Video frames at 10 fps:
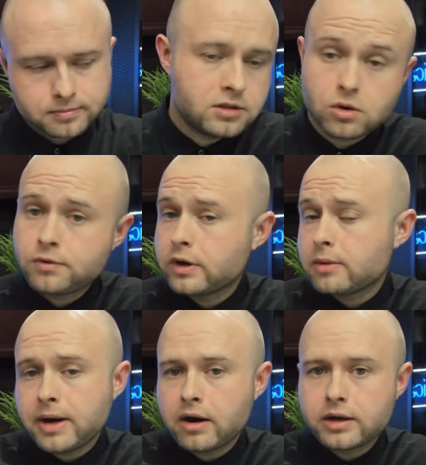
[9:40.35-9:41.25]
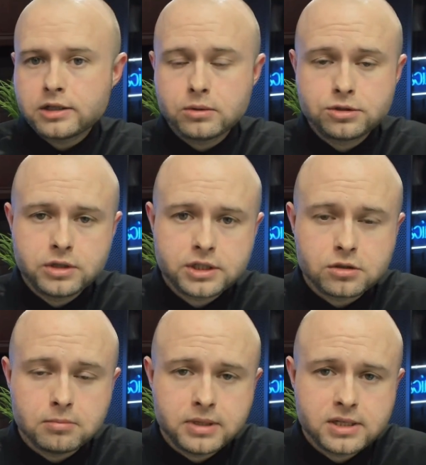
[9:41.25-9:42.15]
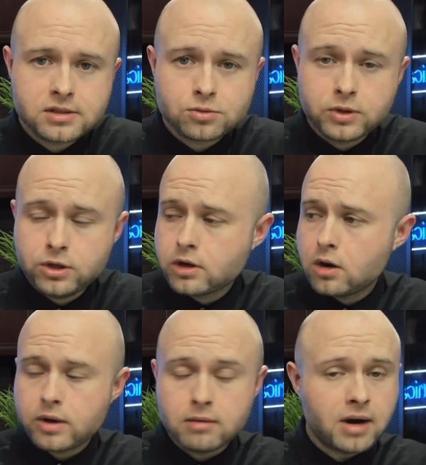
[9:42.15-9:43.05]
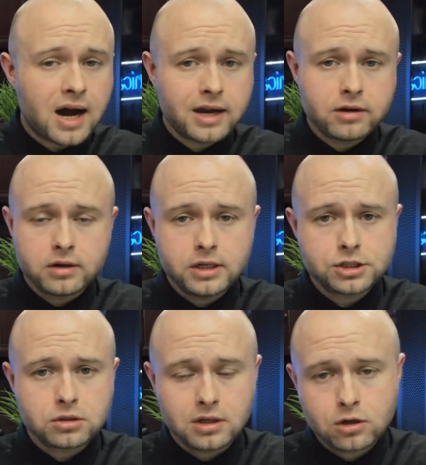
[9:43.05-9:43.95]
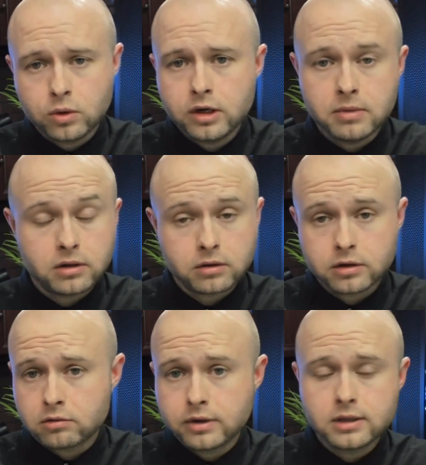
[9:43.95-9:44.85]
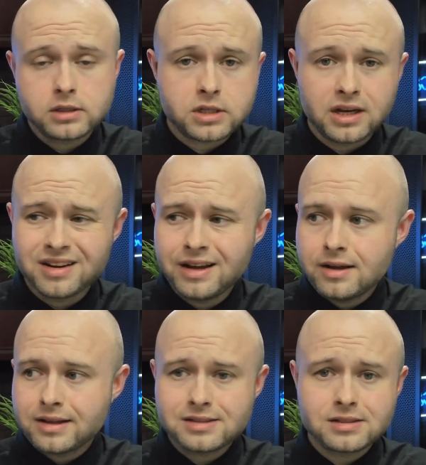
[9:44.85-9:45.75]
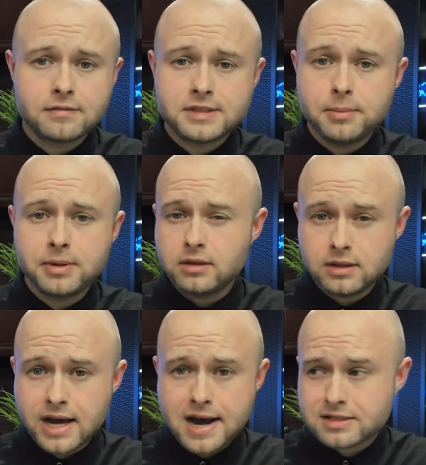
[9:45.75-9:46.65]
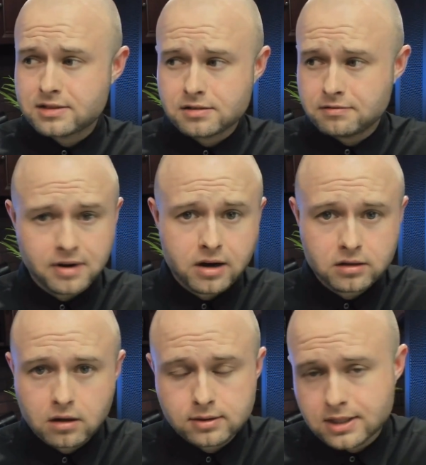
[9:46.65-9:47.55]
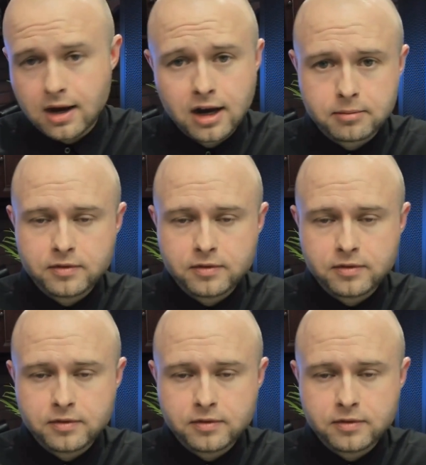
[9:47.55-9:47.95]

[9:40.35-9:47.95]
And so if we're comparing it to a traditional business, when you go and buy your initial equipment or your real estate, that stuff typically lasts a very long time.